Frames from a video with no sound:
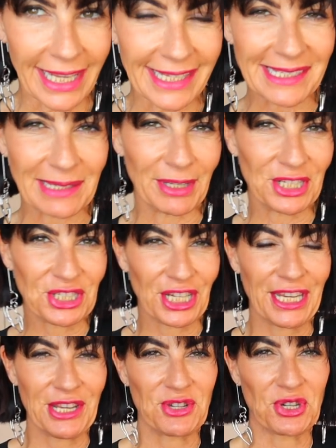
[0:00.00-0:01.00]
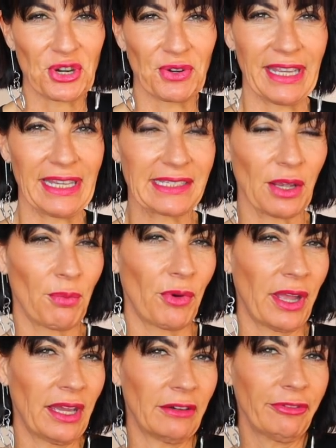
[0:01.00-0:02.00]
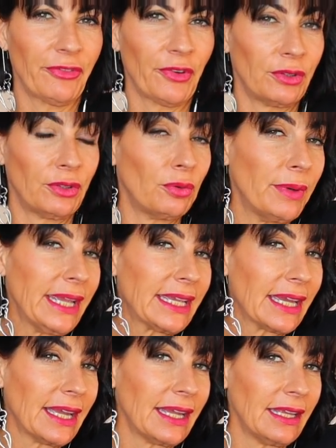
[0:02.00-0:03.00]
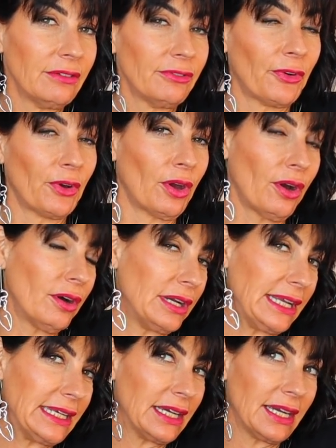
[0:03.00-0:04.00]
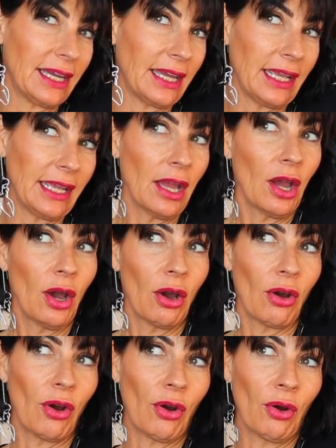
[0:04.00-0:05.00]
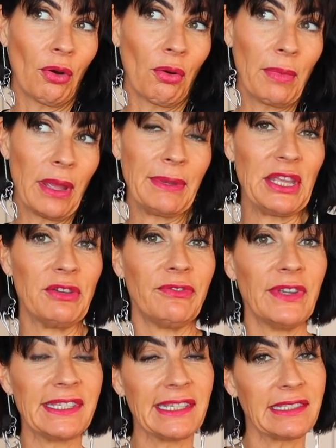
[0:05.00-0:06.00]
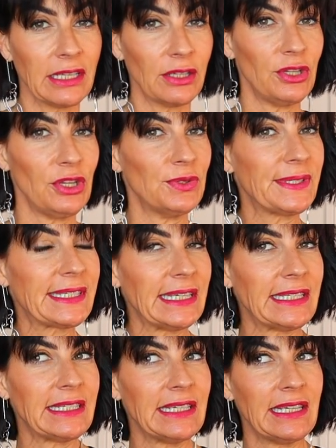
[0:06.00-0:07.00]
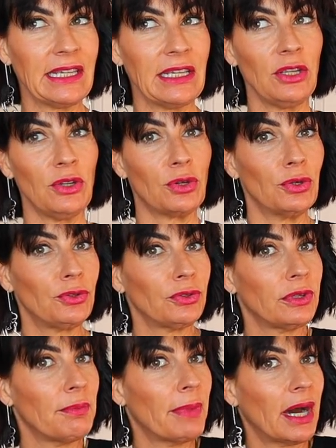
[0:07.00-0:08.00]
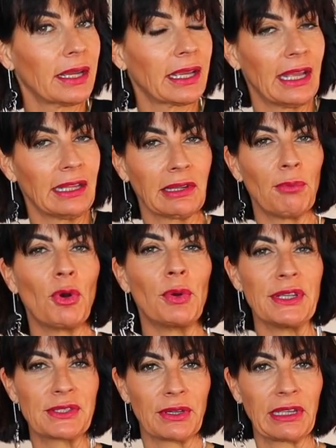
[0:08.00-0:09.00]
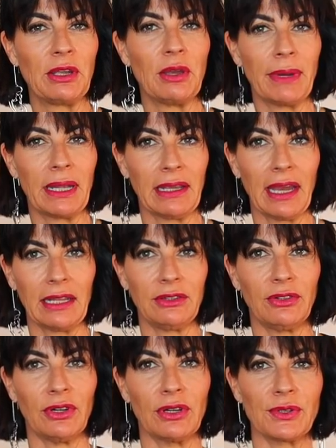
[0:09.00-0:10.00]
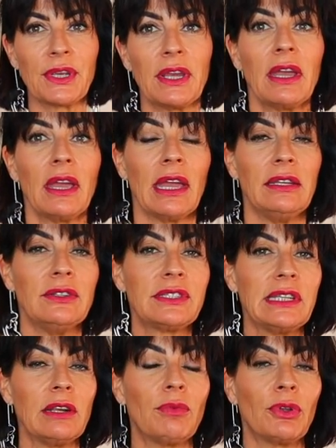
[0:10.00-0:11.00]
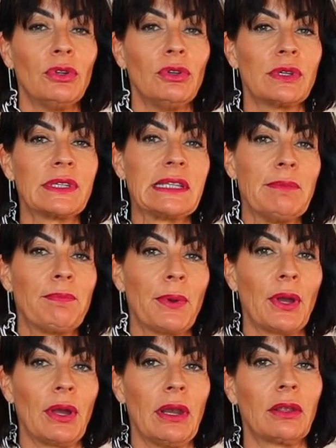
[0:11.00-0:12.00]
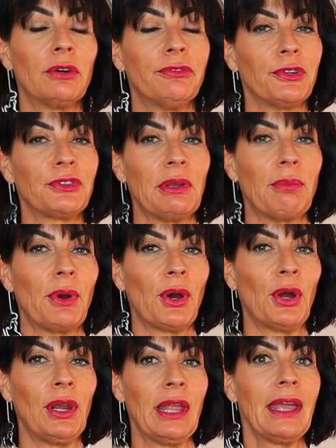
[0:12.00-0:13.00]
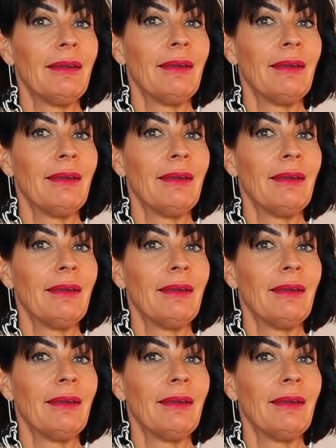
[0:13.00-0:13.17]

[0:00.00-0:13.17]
Let's imagine you're going somewhere for the weekend, for a holiday, or maybe you're visiting a new city, you go to the market. I'm always talking about outdoors, and you still want to look simple, comfortable,